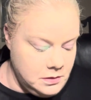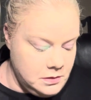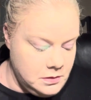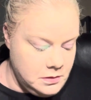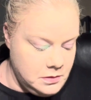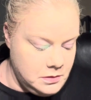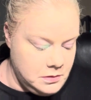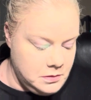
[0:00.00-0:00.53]

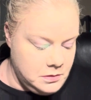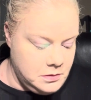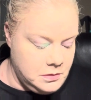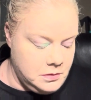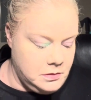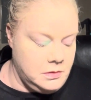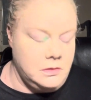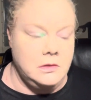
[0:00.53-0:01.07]

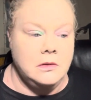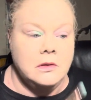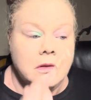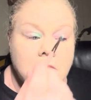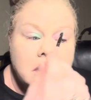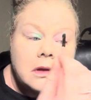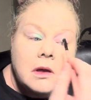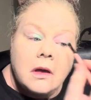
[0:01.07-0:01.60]

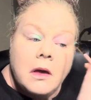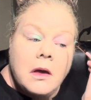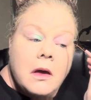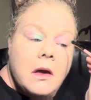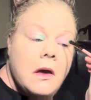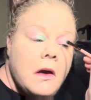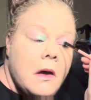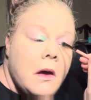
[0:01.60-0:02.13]

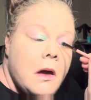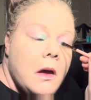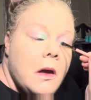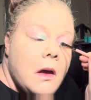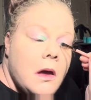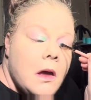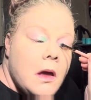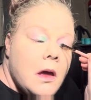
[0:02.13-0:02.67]

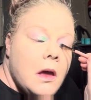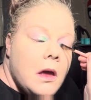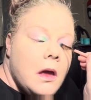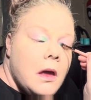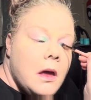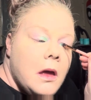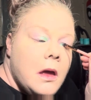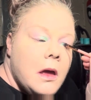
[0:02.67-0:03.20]

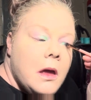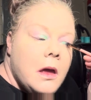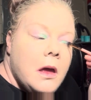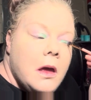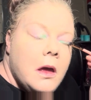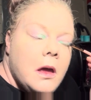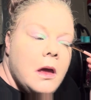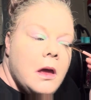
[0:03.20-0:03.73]

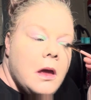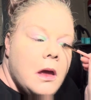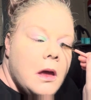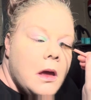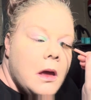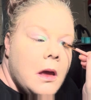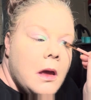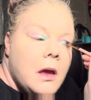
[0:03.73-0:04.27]

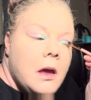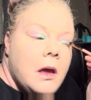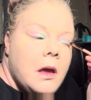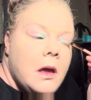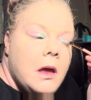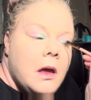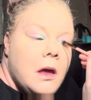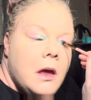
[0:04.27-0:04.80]

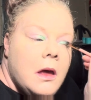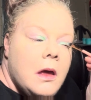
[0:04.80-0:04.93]
(no one is talking)